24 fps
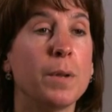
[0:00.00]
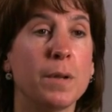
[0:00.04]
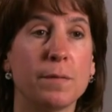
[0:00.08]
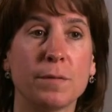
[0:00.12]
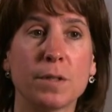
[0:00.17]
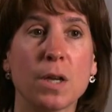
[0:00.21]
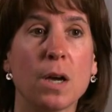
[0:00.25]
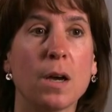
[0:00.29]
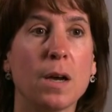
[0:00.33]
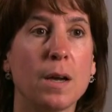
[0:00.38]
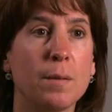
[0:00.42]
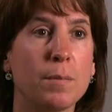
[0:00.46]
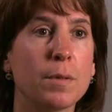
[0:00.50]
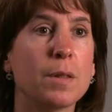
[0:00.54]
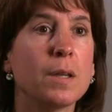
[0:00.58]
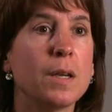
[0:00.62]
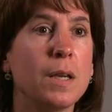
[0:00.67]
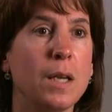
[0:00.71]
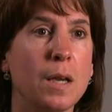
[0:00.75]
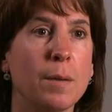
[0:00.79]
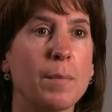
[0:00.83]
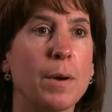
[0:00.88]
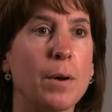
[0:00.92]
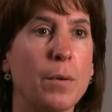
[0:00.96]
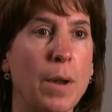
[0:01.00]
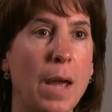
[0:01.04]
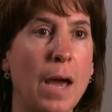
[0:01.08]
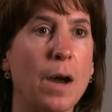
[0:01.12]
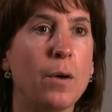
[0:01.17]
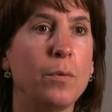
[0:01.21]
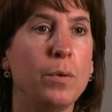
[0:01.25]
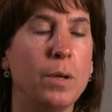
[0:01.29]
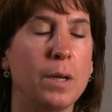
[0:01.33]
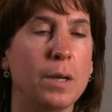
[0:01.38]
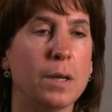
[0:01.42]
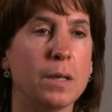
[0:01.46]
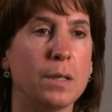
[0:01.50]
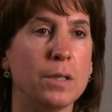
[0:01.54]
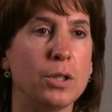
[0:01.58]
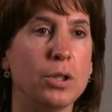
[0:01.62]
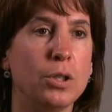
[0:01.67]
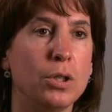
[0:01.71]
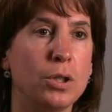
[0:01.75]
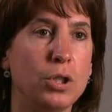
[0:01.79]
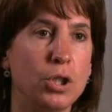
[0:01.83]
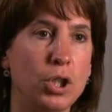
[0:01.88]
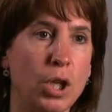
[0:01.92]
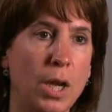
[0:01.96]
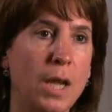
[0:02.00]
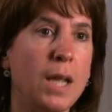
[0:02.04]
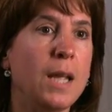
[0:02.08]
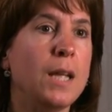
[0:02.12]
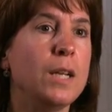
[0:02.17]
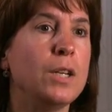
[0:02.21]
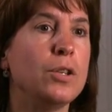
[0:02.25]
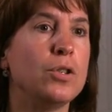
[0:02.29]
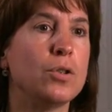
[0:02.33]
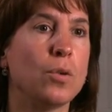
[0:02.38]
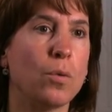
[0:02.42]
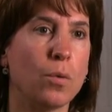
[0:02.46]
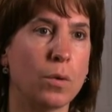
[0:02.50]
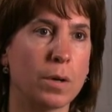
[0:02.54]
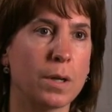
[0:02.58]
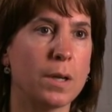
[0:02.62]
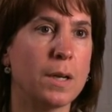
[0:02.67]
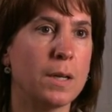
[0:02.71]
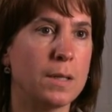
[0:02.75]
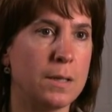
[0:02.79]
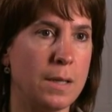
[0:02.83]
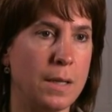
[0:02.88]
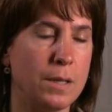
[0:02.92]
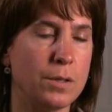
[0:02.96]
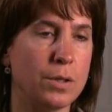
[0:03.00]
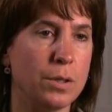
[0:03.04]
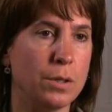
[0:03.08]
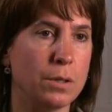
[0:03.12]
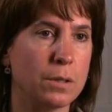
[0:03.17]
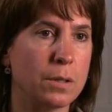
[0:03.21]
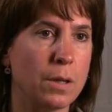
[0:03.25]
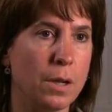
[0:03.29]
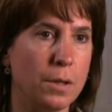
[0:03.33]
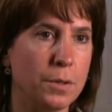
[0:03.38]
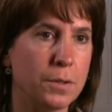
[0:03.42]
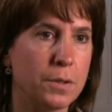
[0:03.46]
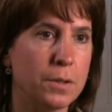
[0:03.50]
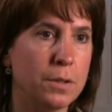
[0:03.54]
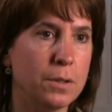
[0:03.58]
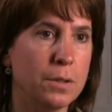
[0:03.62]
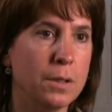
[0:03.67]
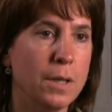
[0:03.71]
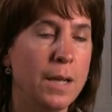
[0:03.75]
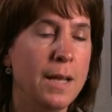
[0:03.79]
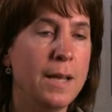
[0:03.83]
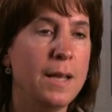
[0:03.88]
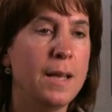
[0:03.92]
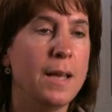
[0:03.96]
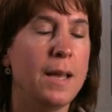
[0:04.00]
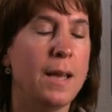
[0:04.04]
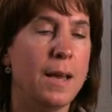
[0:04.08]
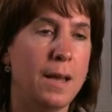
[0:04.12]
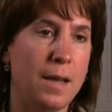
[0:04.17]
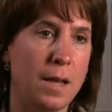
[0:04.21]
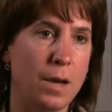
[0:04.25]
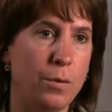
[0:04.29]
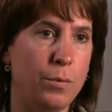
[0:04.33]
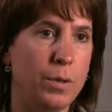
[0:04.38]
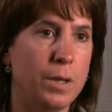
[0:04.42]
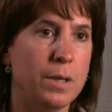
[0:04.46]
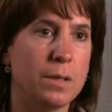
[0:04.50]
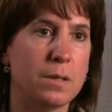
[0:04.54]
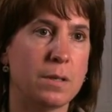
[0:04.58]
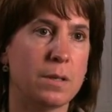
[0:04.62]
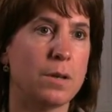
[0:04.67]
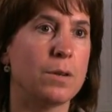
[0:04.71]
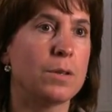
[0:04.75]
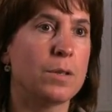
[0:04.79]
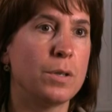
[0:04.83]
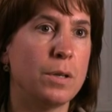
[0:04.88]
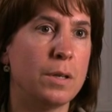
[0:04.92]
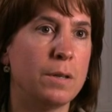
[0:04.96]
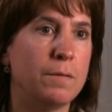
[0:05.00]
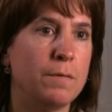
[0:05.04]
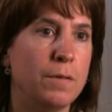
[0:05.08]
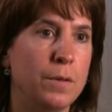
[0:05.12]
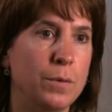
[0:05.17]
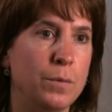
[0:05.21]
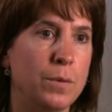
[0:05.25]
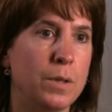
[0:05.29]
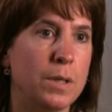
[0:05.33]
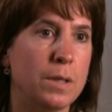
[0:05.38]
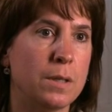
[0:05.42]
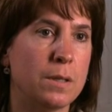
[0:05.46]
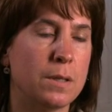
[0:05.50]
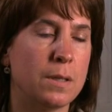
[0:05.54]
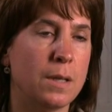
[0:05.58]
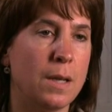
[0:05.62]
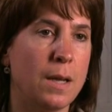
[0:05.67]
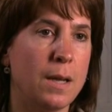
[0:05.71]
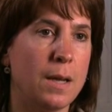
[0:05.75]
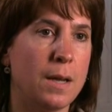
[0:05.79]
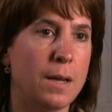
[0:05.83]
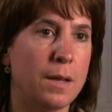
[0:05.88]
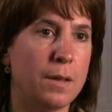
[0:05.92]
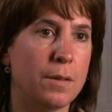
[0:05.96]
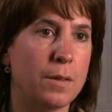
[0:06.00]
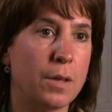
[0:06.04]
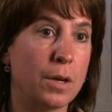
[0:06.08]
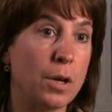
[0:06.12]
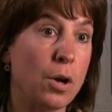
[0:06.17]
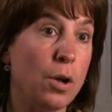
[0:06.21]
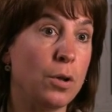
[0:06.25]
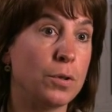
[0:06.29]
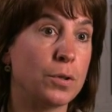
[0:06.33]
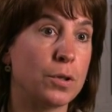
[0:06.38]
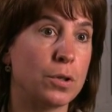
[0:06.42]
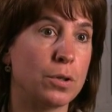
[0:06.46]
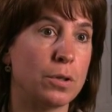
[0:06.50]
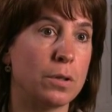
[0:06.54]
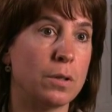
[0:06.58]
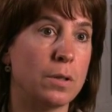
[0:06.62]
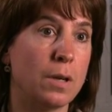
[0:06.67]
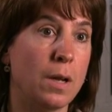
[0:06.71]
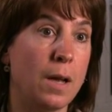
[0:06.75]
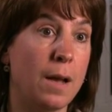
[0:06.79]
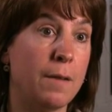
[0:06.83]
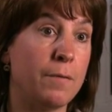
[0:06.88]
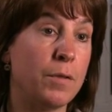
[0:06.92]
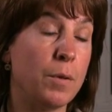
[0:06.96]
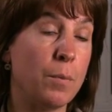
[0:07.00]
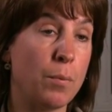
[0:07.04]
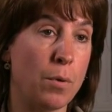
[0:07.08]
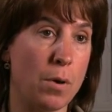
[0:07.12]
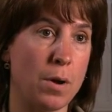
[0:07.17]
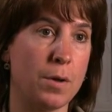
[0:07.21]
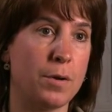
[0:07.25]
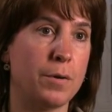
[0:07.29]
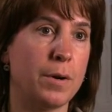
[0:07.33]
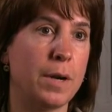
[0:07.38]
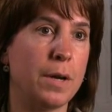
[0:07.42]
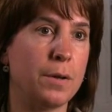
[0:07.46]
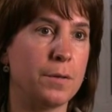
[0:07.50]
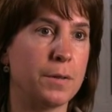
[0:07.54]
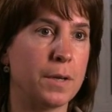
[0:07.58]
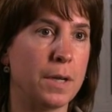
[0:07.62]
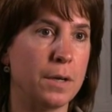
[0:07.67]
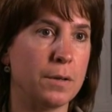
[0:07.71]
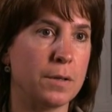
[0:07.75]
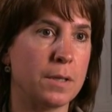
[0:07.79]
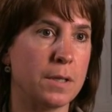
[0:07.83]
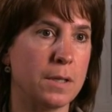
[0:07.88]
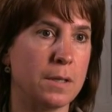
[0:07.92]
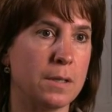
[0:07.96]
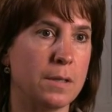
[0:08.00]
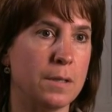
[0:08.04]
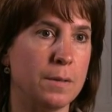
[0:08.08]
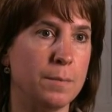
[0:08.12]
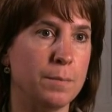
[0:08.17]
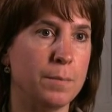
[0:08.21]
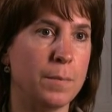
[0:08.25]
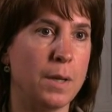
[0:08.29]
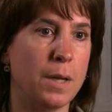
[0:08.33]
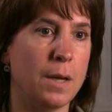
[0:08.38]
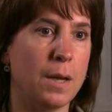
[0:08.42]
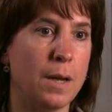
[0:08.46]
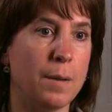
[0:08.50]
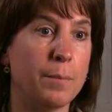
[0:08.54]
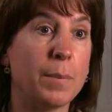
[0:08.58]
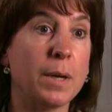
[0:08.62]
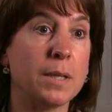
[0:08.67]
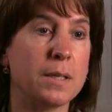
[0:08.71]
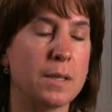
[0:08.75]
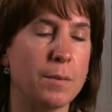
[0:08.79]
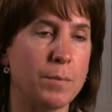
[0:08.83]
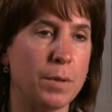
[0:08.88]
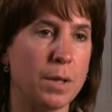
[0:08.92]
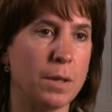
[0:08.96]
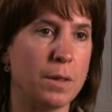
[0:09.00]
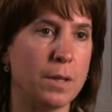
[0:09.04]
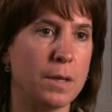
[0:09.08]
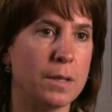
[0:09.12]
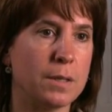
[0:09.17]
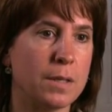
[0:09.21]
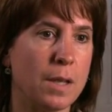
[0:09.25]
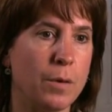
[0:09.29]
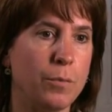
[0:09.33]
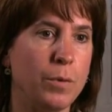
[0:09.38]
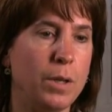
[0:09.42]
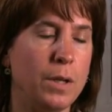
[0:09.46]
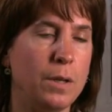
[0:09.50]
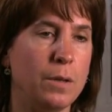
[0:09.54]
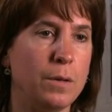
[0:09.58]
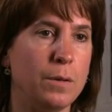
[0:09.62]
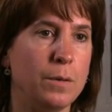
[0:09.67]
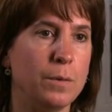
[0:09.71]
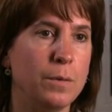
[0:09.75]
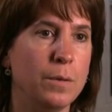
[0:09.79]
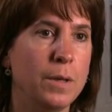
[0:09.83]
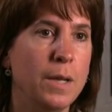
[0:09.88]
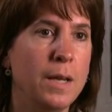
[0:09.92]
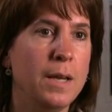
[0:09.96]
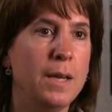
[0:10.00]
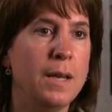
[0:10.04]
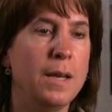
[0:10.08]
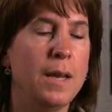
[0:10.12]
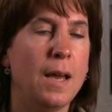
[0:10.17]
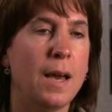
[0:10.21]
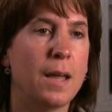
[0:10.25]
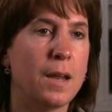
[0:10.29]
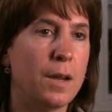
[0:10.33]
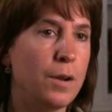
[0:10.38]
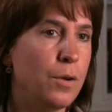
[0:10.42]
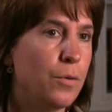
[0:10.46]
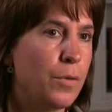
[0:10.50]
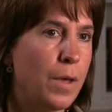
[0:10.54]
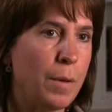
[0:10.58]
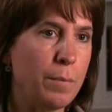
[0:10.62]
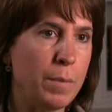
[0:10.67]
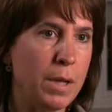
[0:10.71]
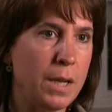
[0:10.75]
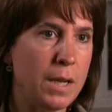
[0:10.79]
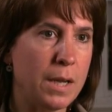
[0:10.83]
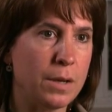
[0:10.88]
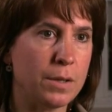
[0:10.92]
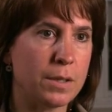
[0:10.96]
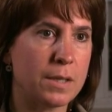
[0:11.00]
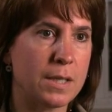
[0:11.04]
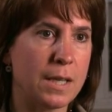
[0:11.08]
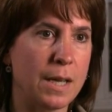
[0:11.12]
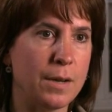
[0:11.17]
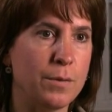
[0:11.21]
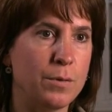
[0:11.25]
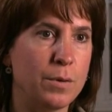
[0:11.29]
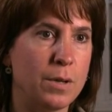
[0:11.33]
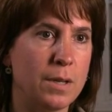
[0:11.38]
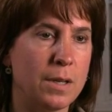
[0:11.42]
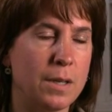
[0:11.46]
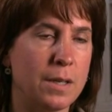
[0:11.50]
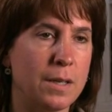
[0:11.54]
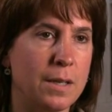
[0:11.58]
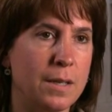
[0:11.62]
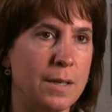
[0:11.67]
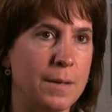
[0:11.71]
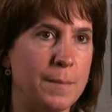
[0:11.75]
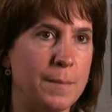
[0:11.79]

of time thinking about how we can change organizational culture and how we can start to influence the culture of the broader healthcare system by some of the things that we do. And I know that may not sound